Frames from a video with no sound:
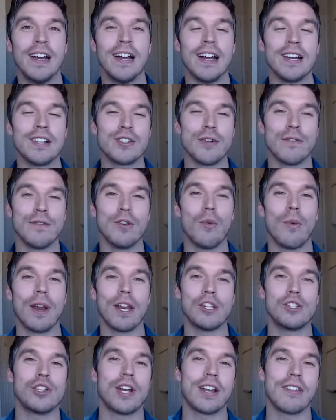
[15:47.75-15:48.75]
So if you
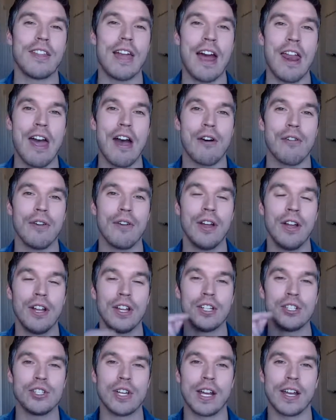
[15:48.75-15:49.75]
want to check that out,
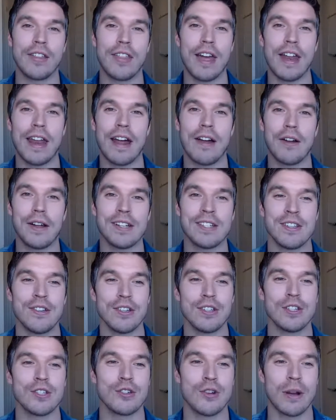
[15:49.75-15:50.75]
It's in
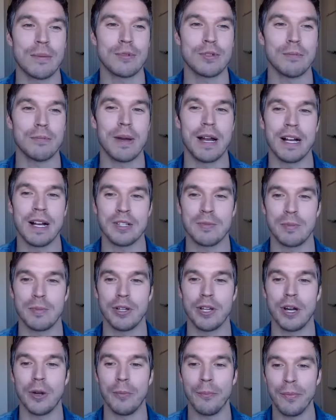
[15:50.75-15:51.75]
the description box
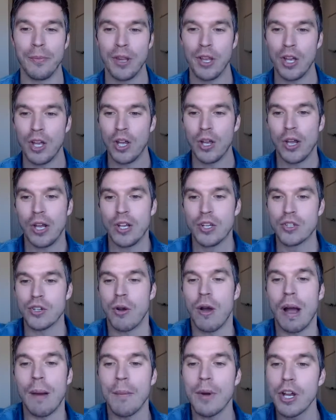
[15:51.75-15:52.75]
below.
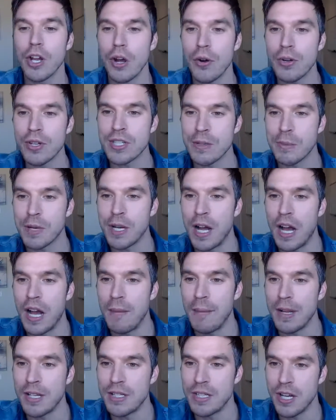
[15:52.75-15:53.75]
So I'm going to go to some
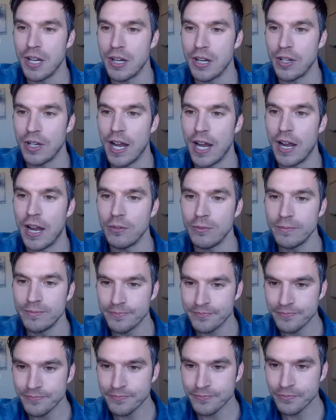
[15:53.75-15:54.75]
comments here now.
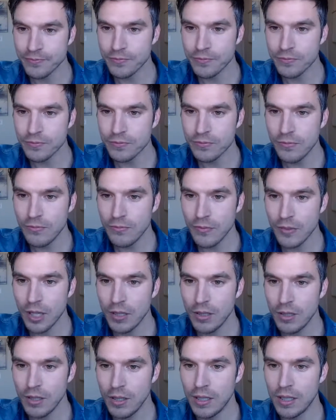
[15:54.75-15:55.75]

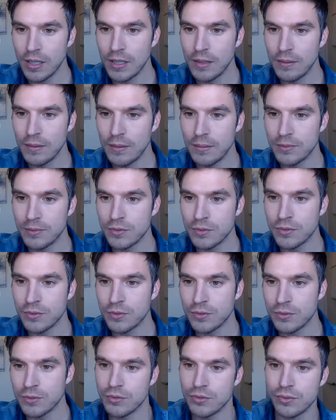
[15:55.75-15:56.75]
I'm
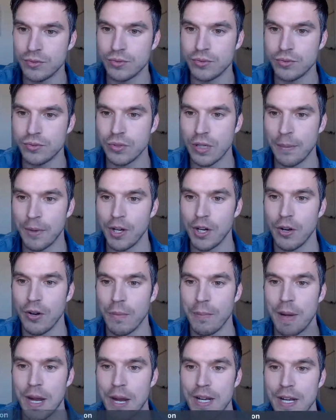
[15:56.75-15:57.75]
going to go to
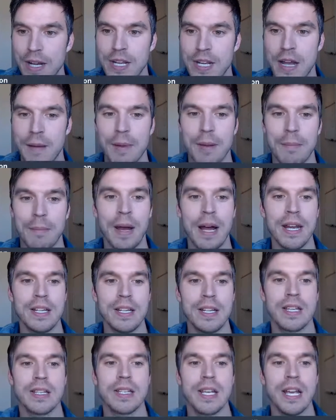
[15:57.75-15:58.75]
Bonnie's comment. Bonnie
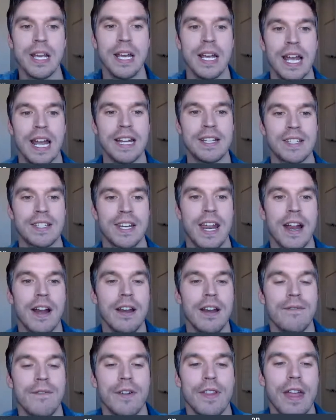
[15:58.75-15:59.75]
says, it's scary
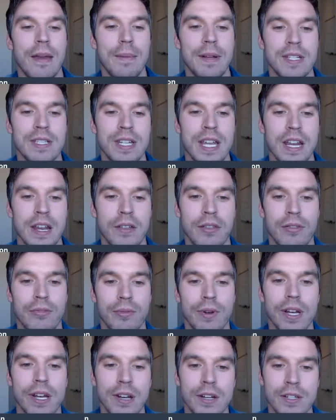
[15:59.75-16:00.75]
for them. It's taken
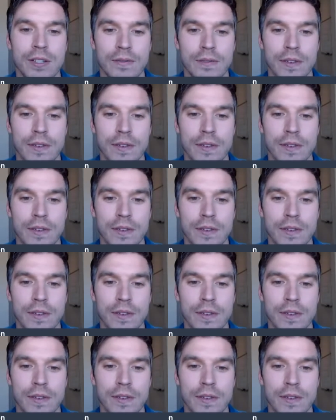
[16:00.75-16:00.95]
3 years for